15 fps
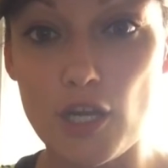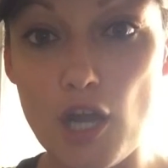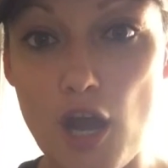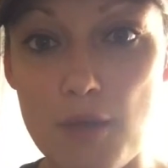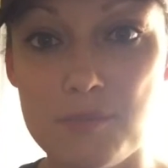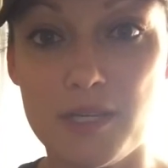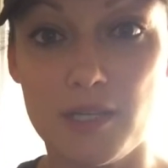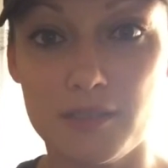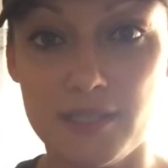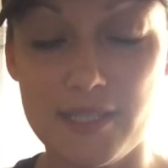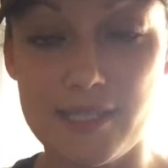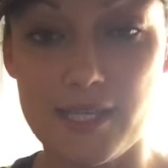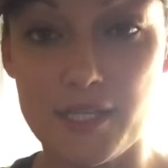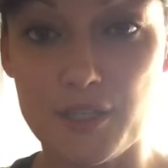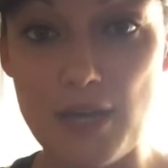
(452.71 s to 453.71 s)
comment on
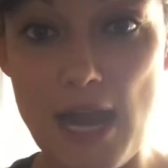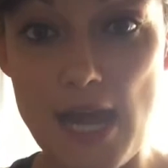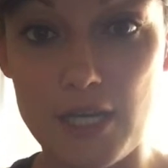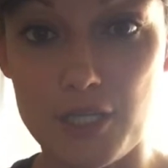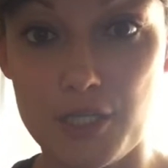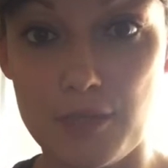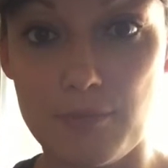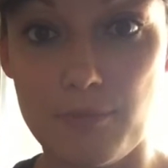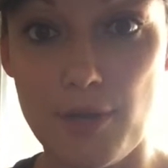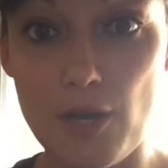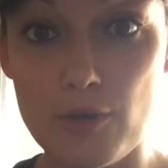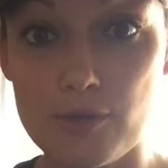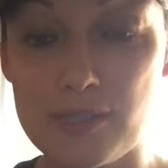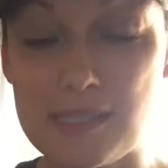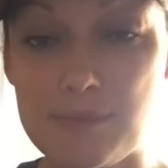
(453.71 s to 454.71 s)
these interaction
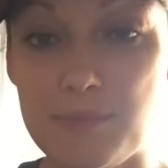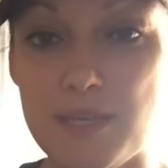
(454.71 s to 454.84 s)
posts,